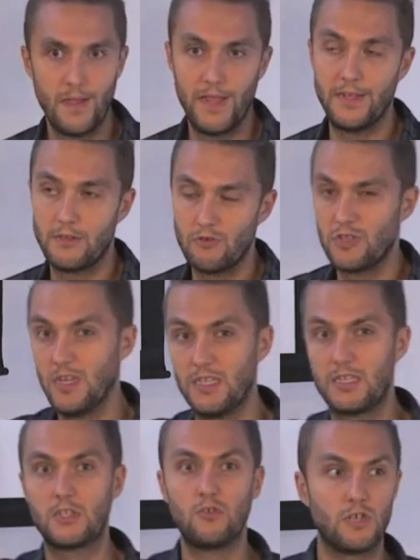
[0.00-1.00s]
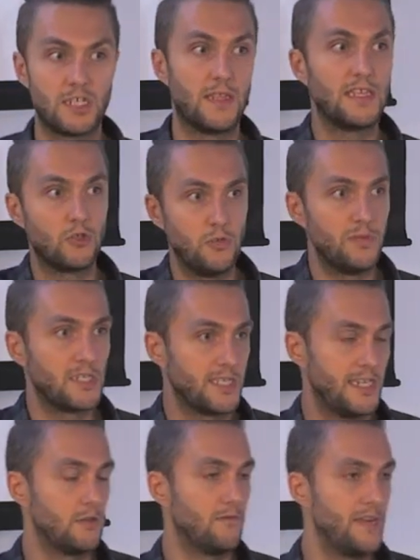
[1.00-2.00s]
And usually it stores the
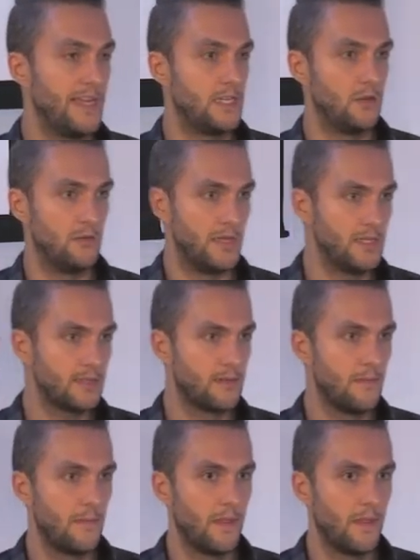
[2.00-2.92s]
superset of data on disk.